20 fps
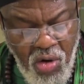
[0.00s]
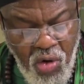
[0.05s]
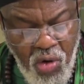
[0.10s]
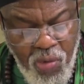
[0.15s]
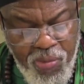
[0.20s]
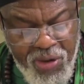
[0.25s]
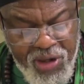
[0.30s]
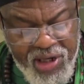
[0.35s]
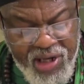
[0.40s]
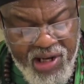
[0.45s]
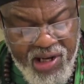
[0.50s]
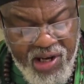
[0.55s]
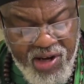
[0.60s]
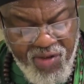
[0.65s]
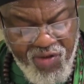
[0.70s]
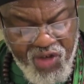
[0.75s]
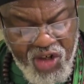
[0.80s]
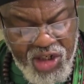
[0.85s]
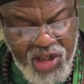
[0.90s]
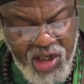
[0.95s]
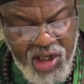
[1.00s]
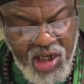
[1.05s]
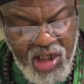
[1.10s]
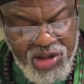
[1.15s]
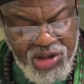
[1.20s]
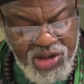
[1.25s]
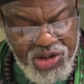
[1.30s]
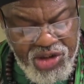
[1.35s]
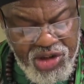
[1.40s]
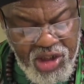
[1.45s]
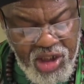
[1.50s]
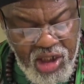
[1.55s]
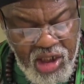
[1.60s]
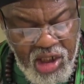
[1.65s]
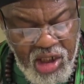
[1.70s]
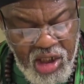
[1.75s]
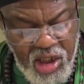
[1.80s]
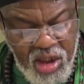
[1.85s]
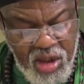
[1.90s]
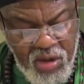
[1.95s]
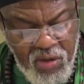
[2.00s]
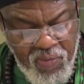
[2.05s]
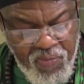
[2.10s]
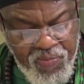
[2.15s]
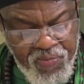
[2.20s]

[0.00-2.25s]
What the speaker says: who believe in the unseen,